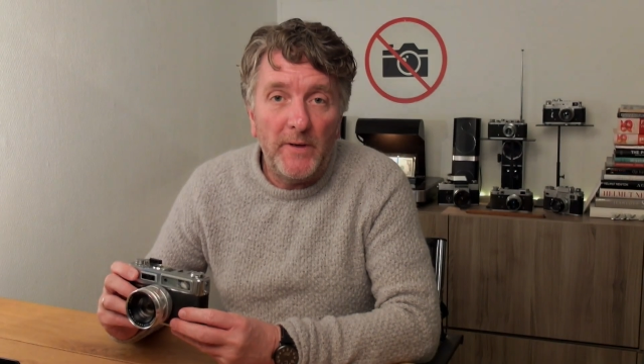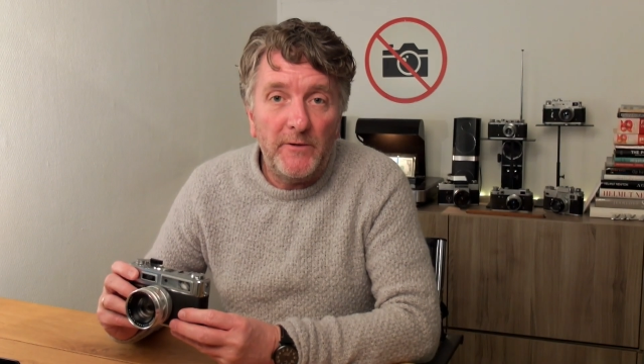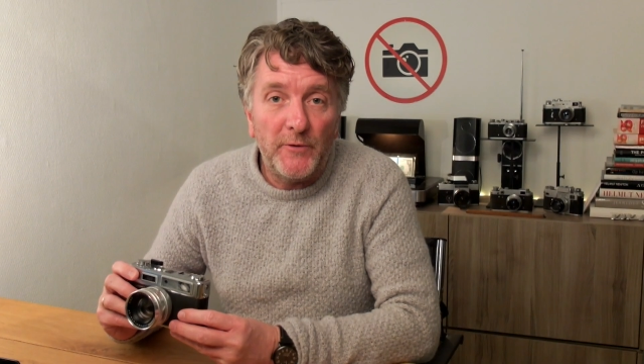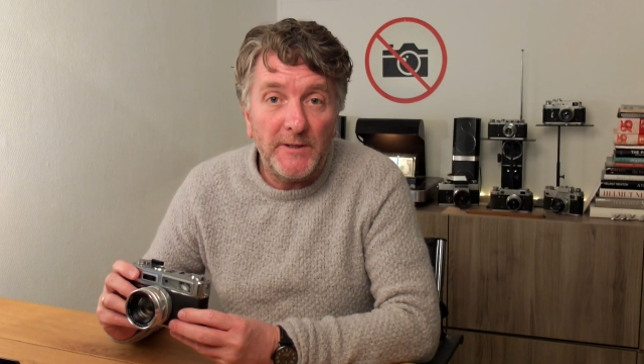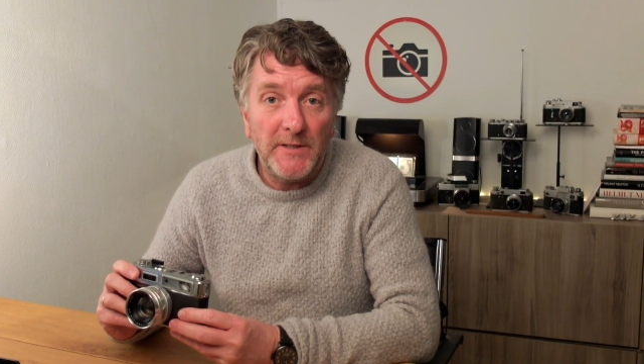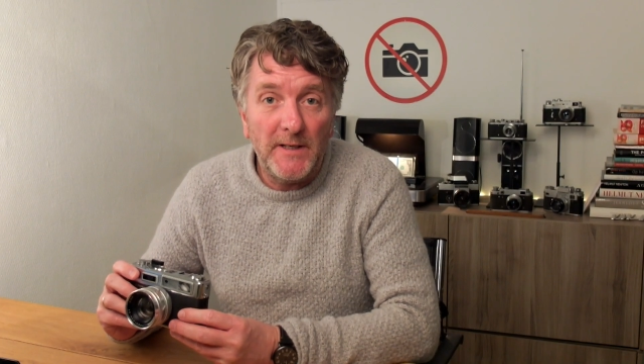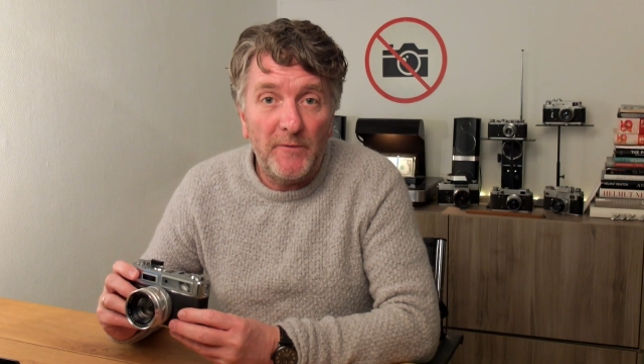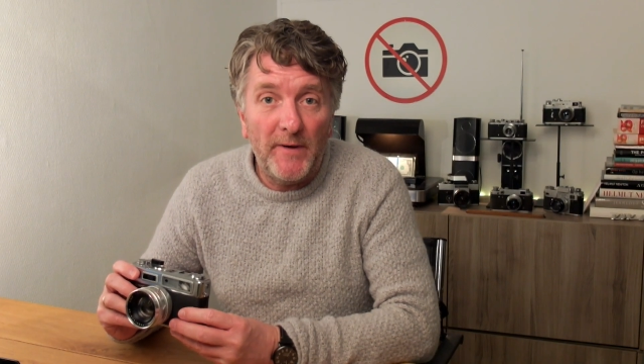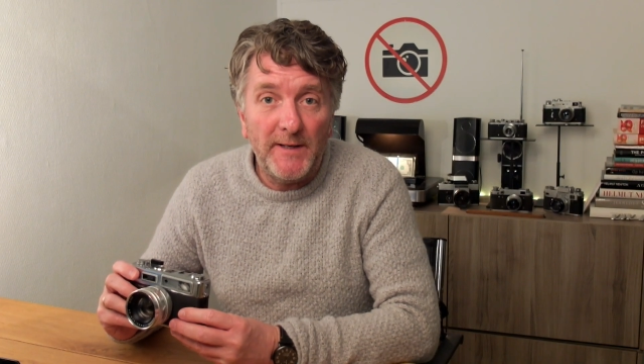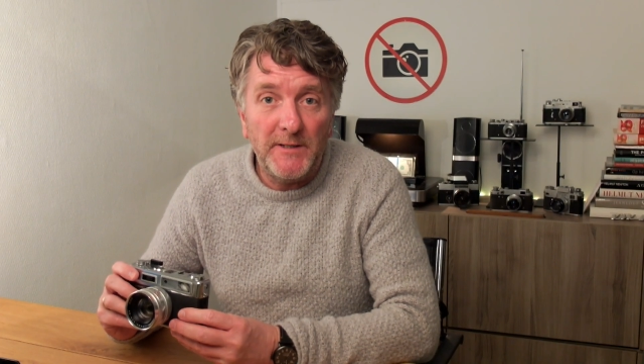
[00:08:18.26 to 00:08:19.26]
interesting
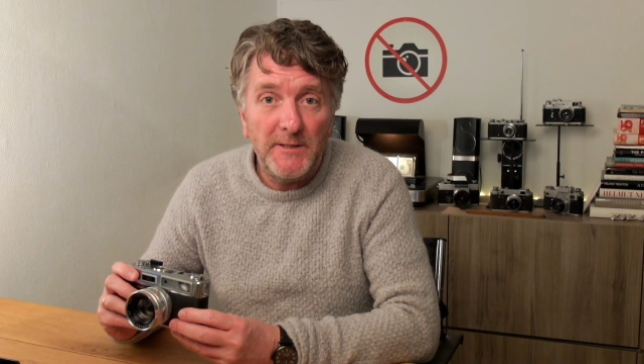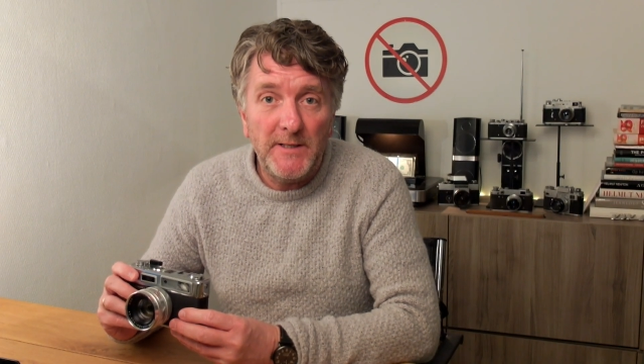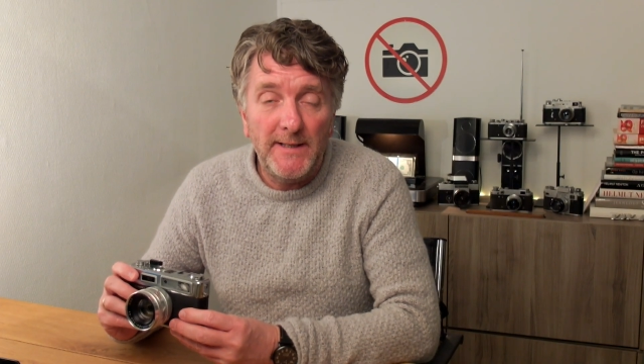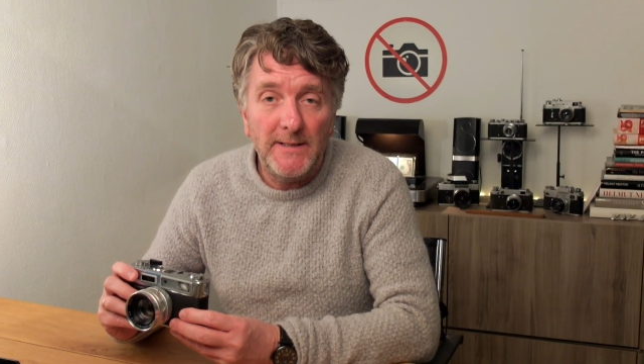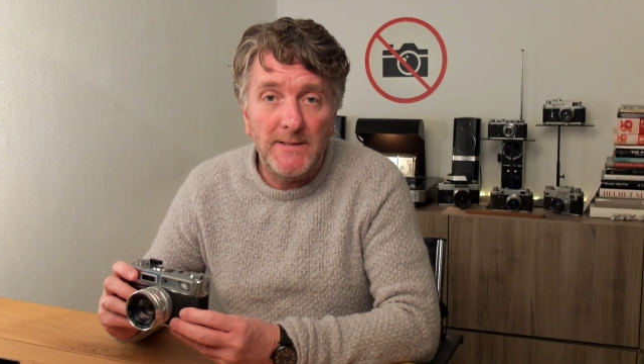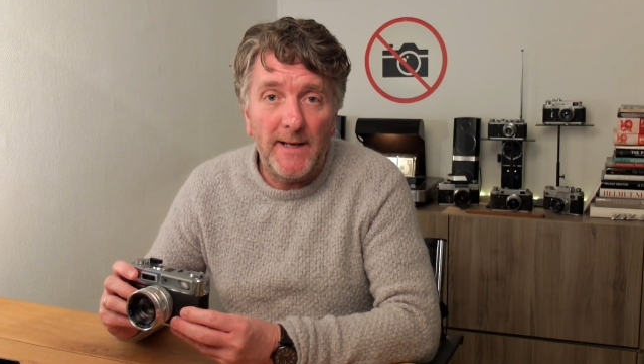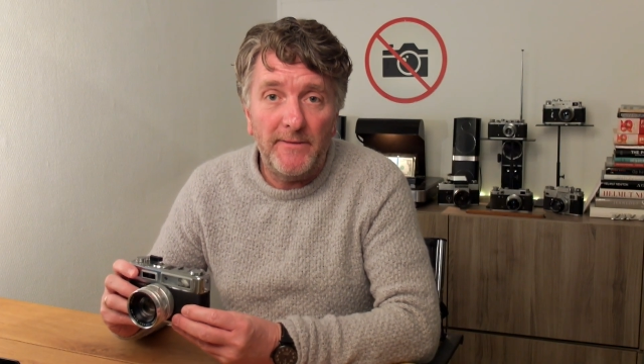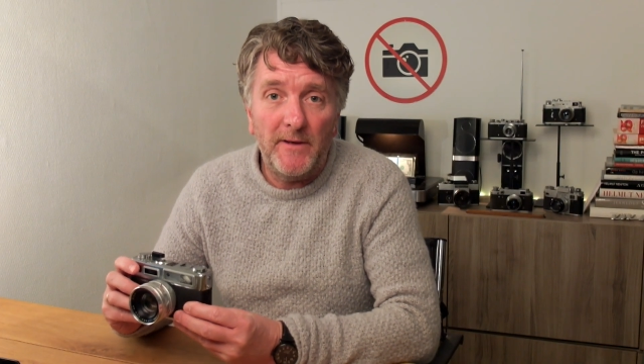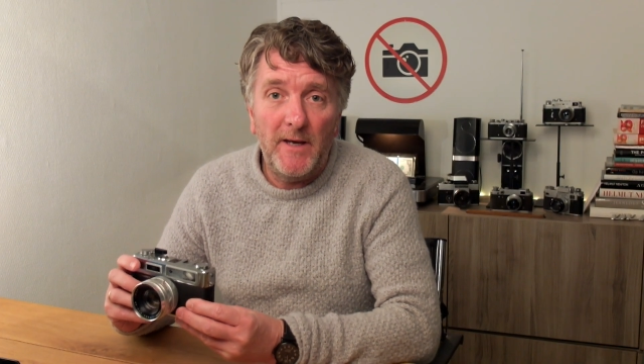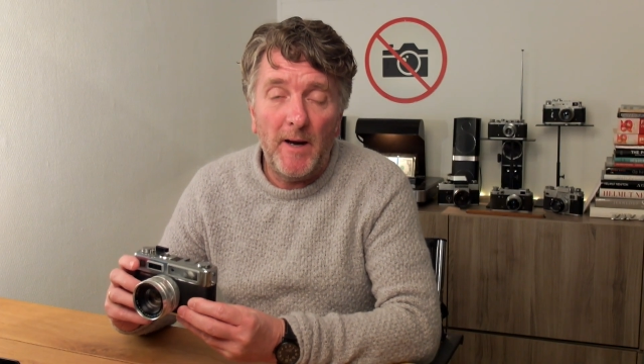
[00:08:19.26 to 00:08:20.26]
advantage is that
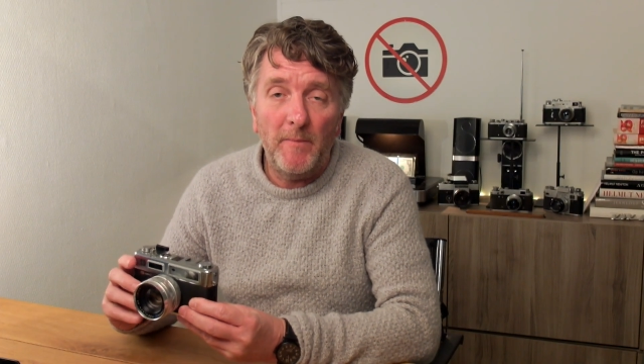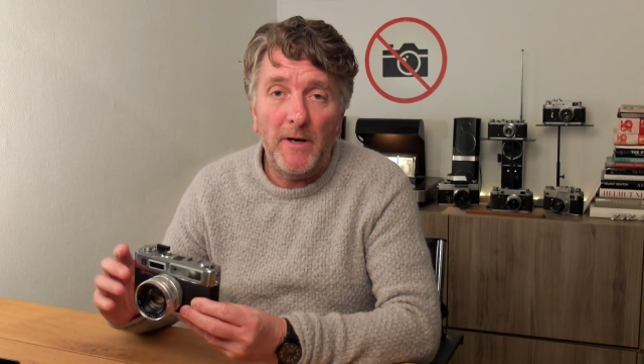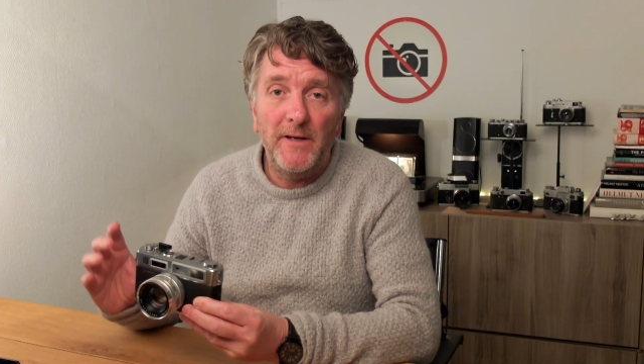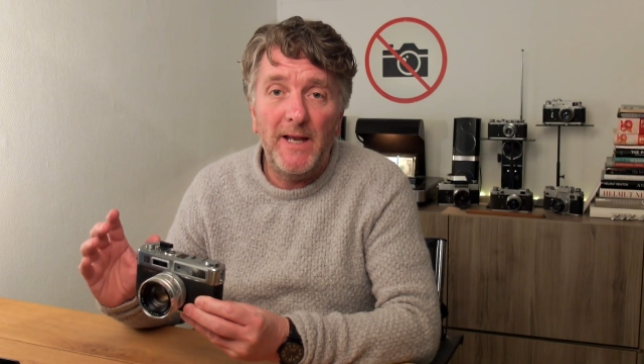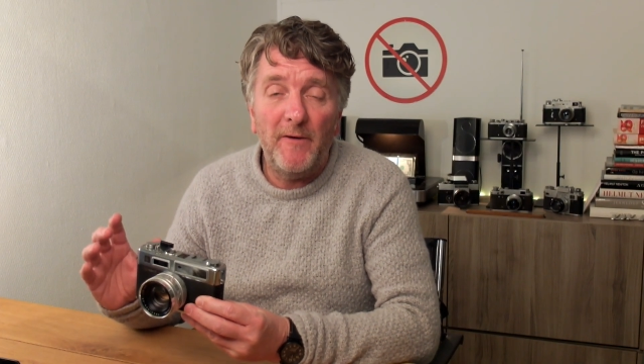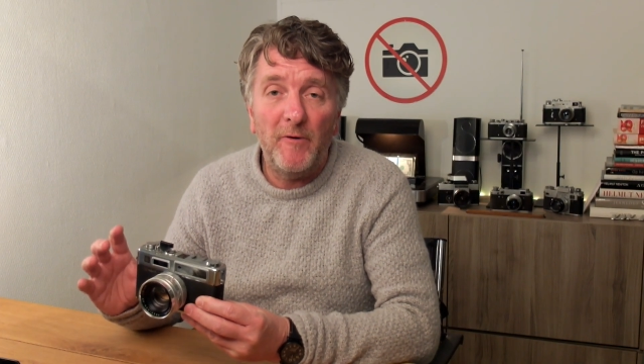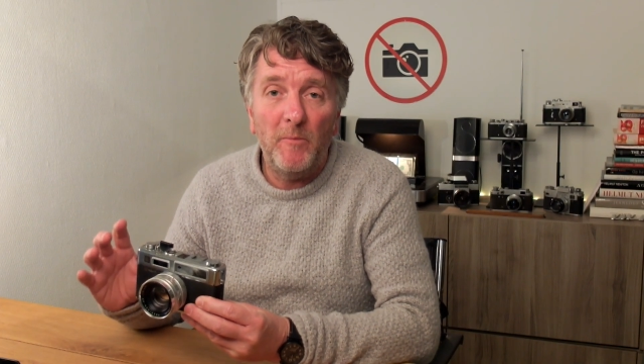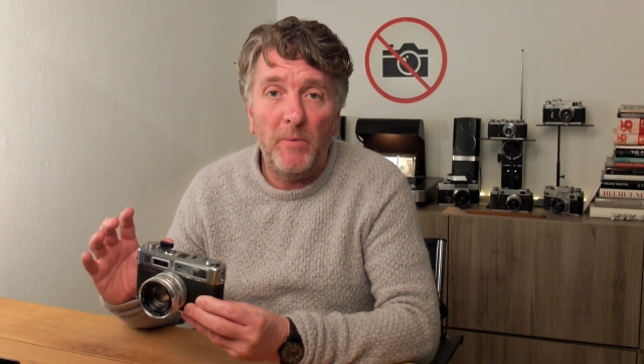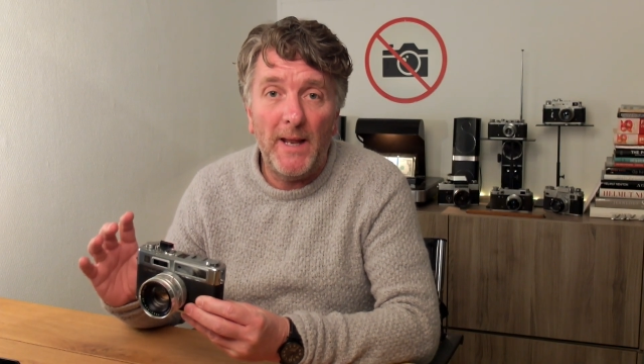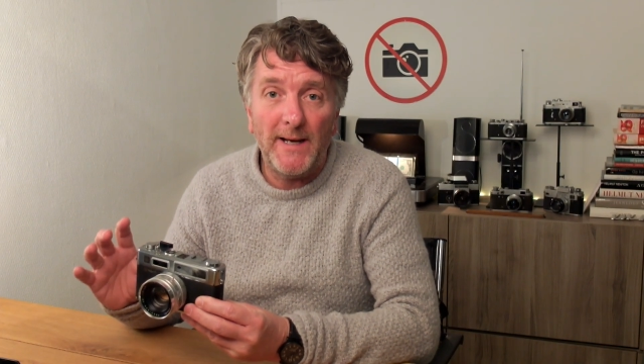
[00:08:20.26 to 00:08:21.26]
the camera never
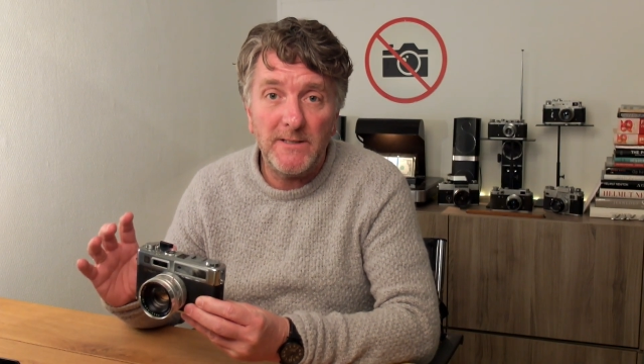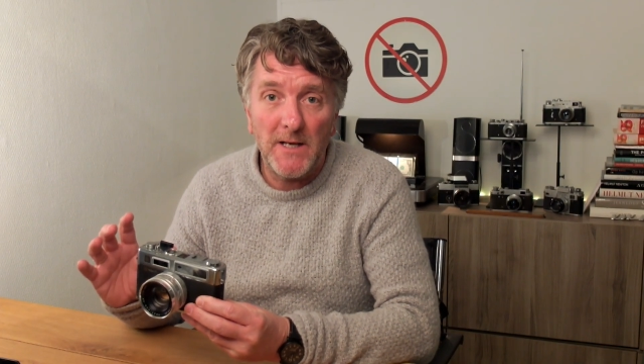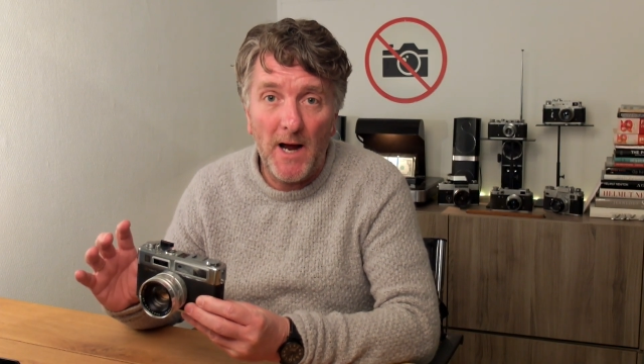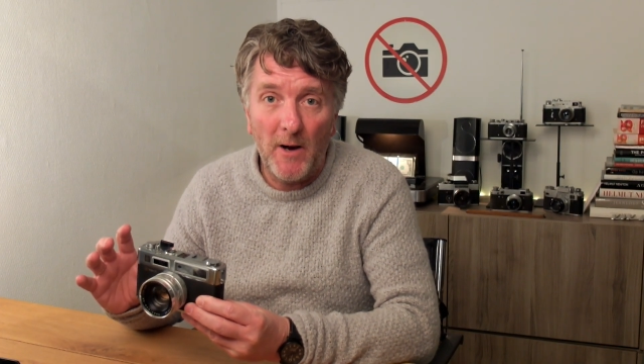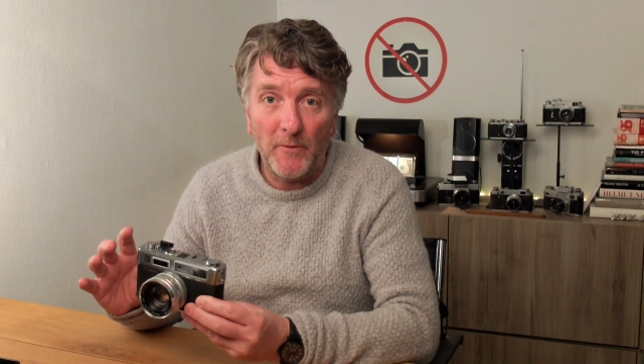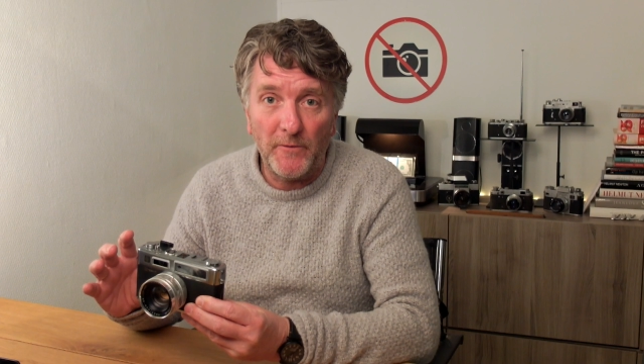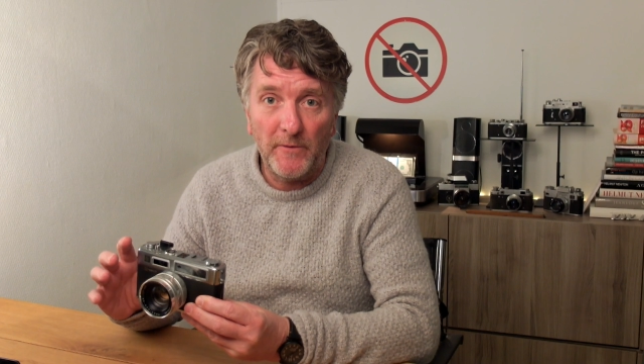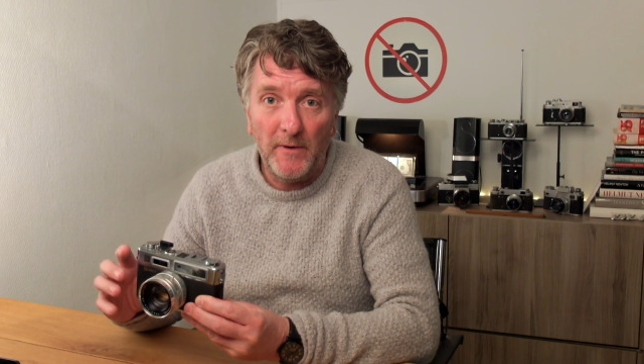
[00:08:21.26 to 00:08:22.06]
blacks out.